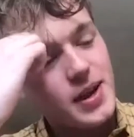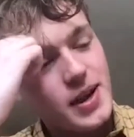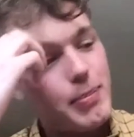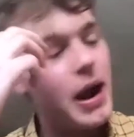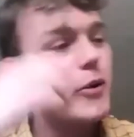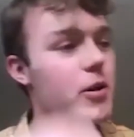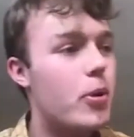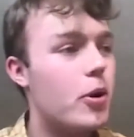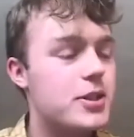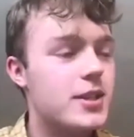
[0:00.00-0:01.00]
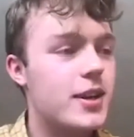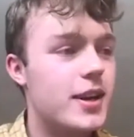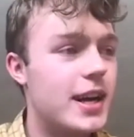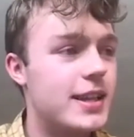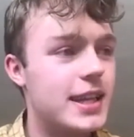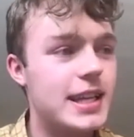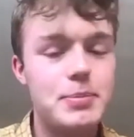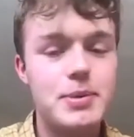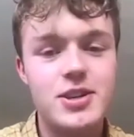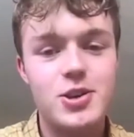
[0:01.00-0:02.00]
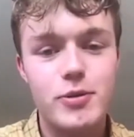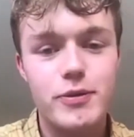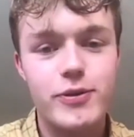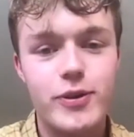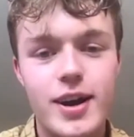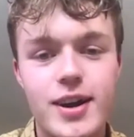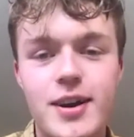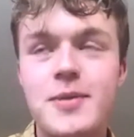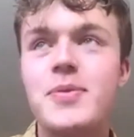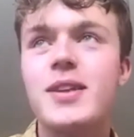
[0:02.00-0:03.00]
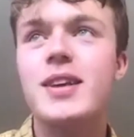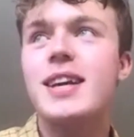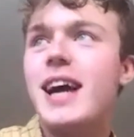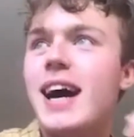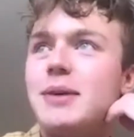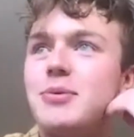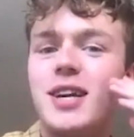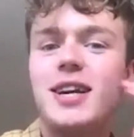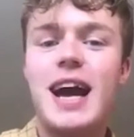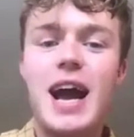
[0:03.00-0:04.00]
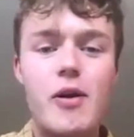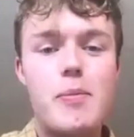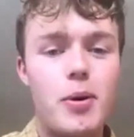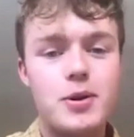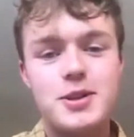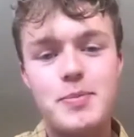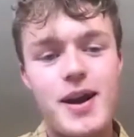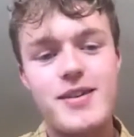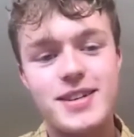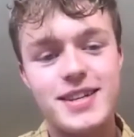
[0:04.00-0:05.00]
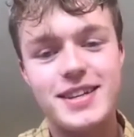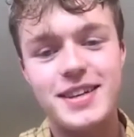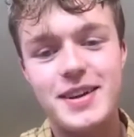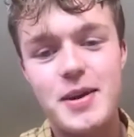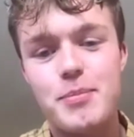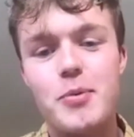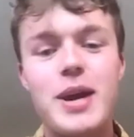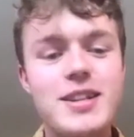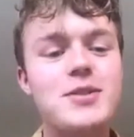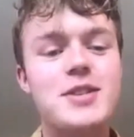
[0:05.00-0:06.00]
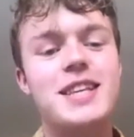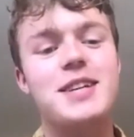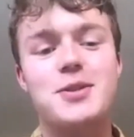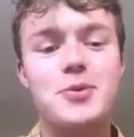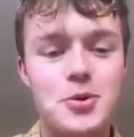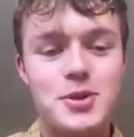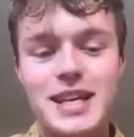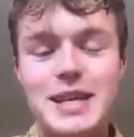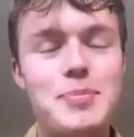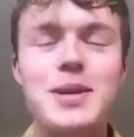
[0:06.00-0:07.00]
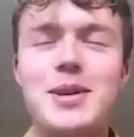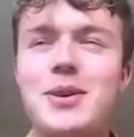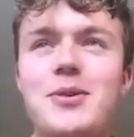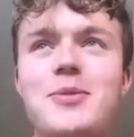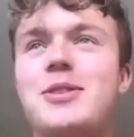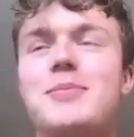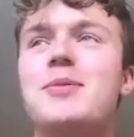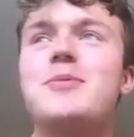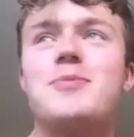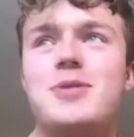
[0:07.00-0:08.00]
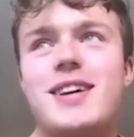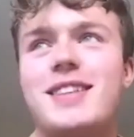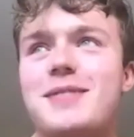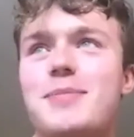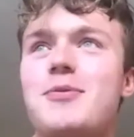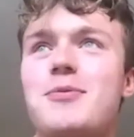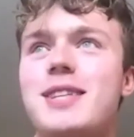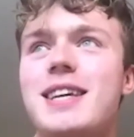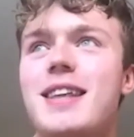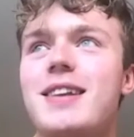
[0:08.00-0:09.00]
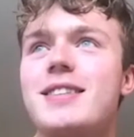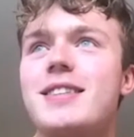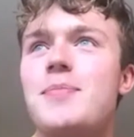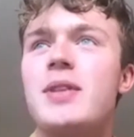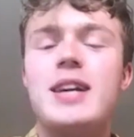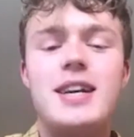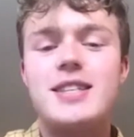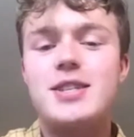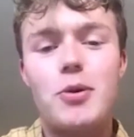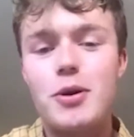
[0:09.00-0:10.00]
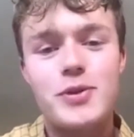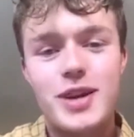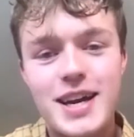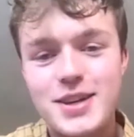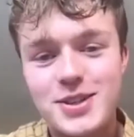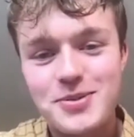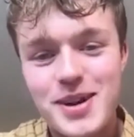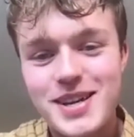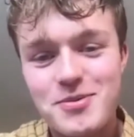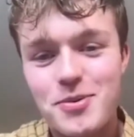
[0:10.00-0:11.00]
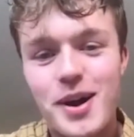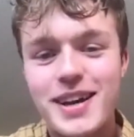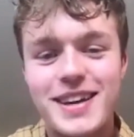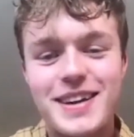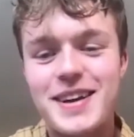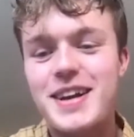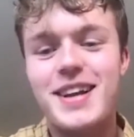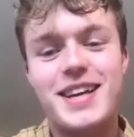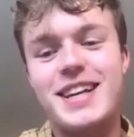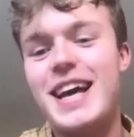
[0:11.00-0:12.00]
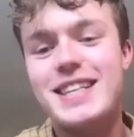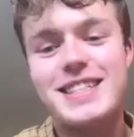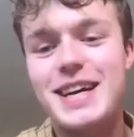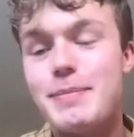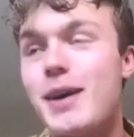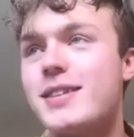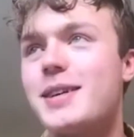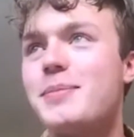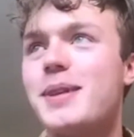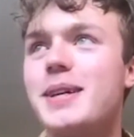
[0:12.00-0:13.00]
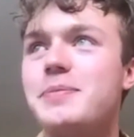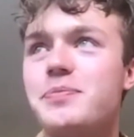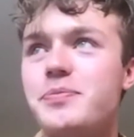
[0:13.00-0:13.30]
Barry Potter and the EPQ of Fire, and it was like a Harry Potter parody. But we had to do this thing at school called the EPQ, which was the most ridiculous. It's this qualification where you write like an essay about something.